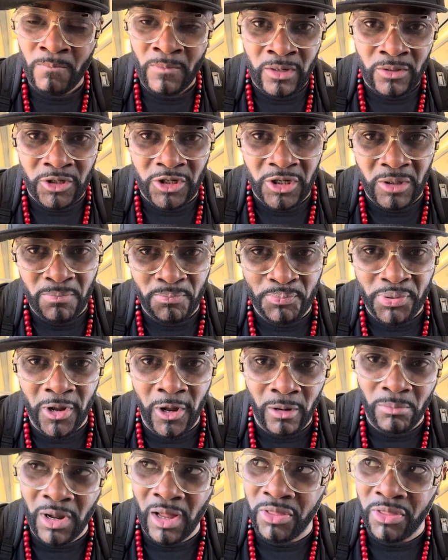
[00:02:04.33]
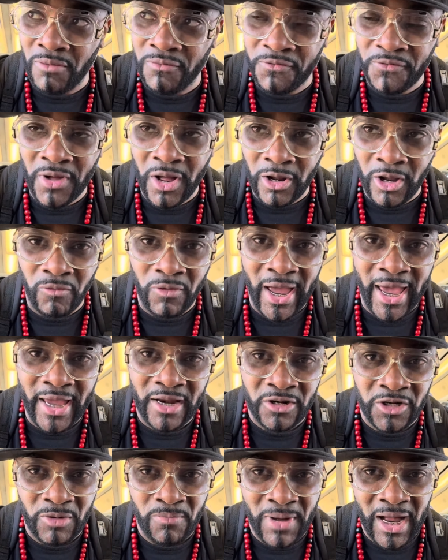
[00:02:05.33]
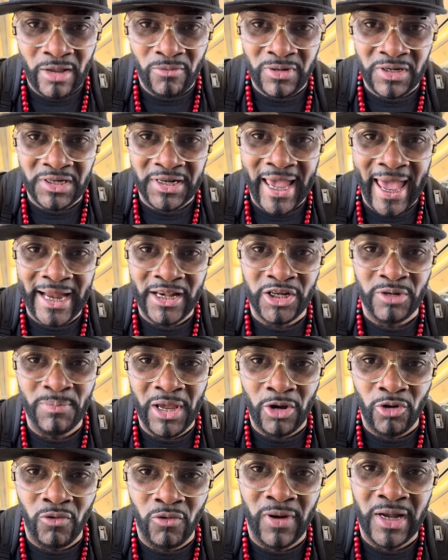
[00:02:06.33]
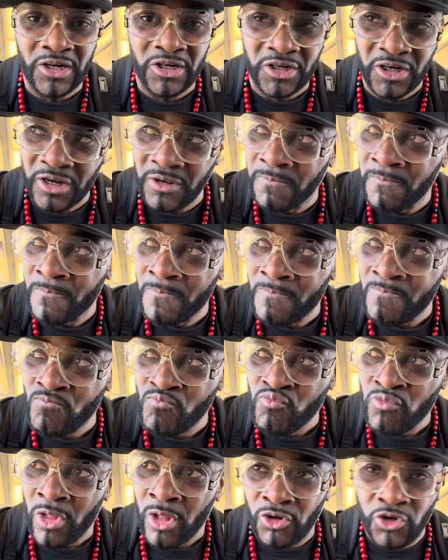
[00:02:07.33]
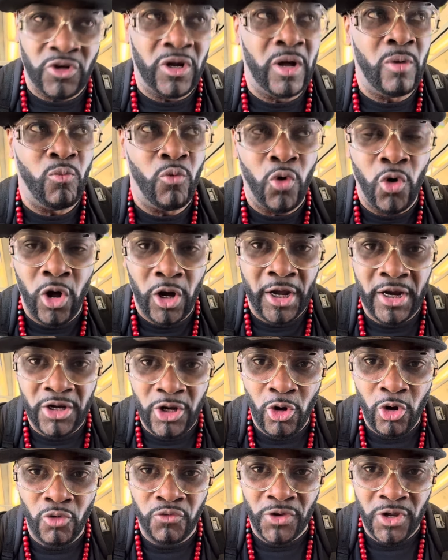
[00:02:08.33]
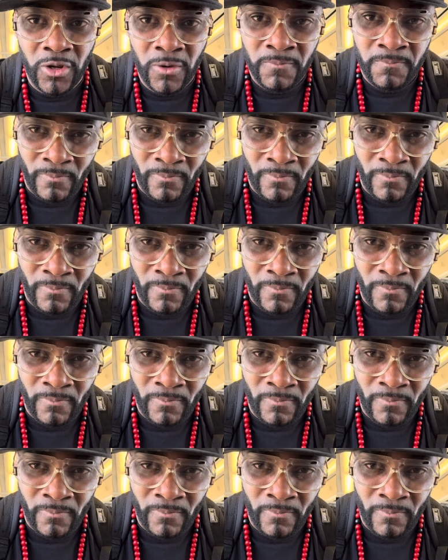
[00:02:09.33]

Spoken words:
Some punk motherfucker, right? Somebody was asking me a question. So I'm walking over.